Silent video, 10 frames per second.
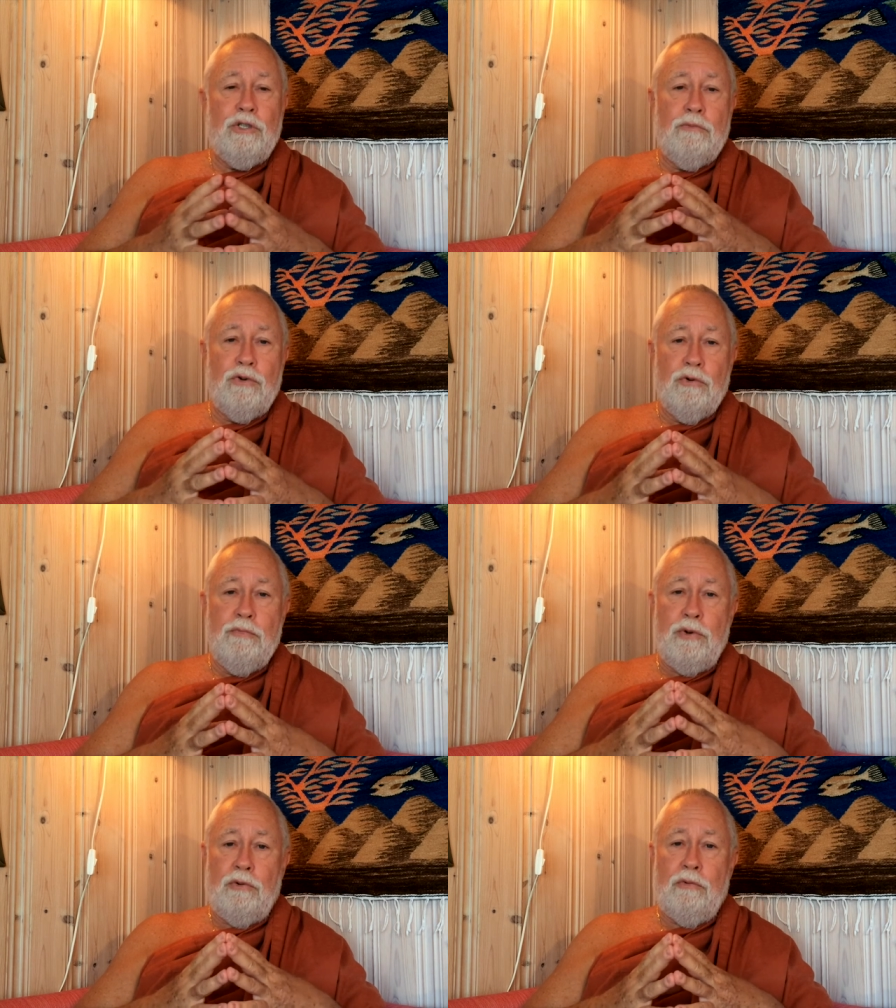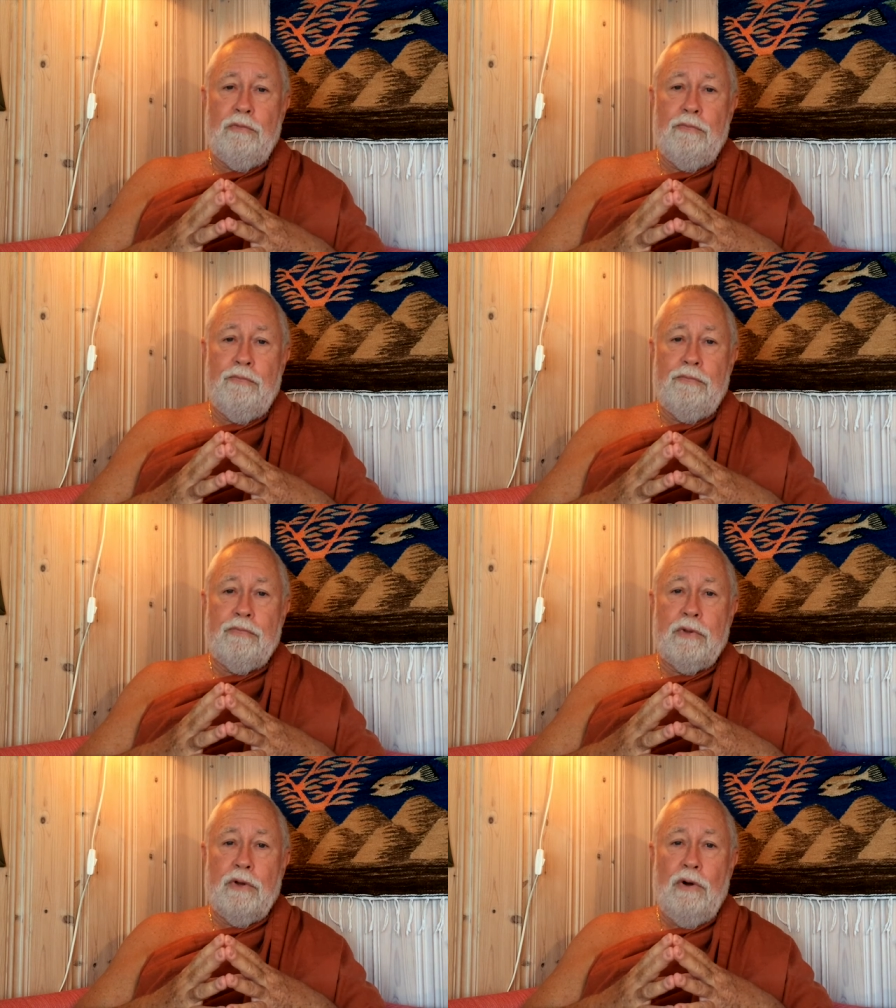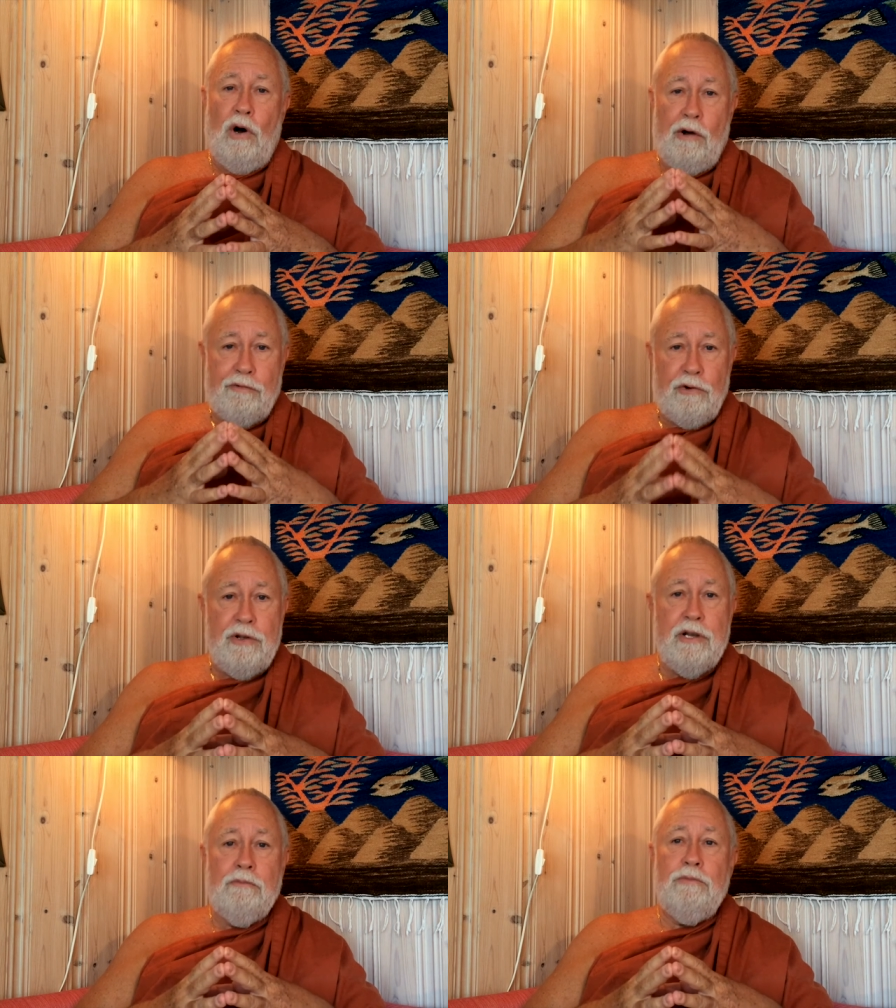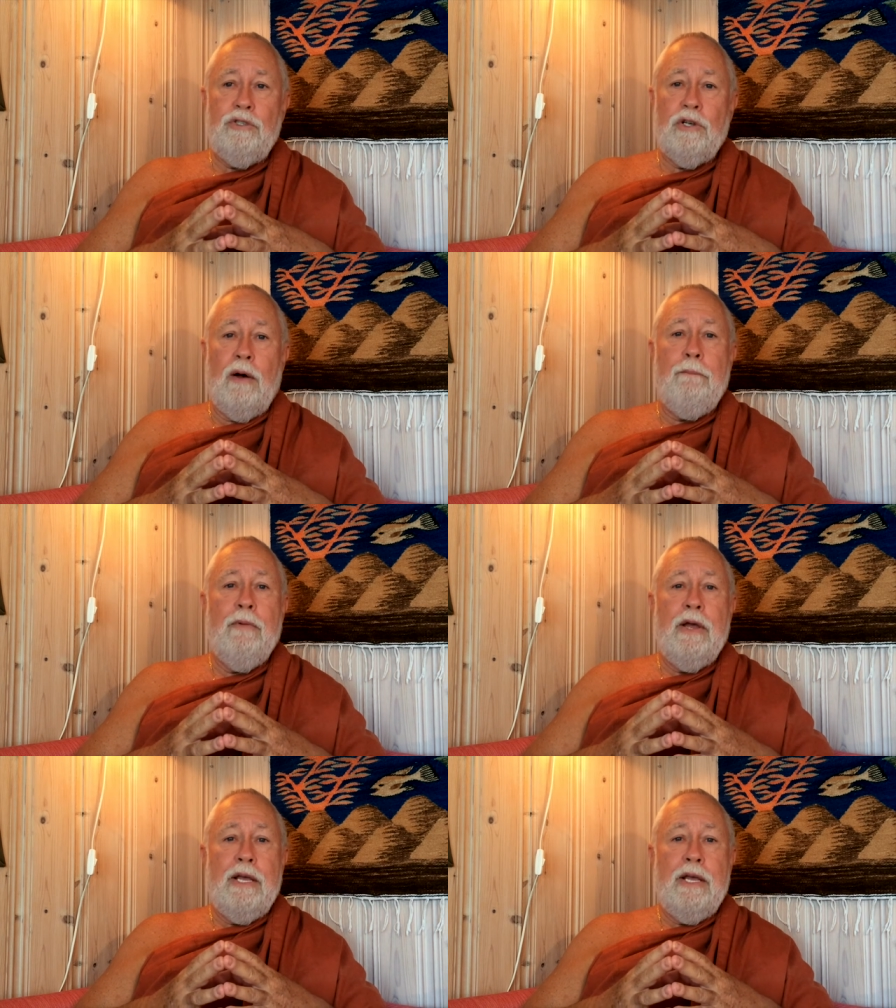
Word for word: some tribute, offer him some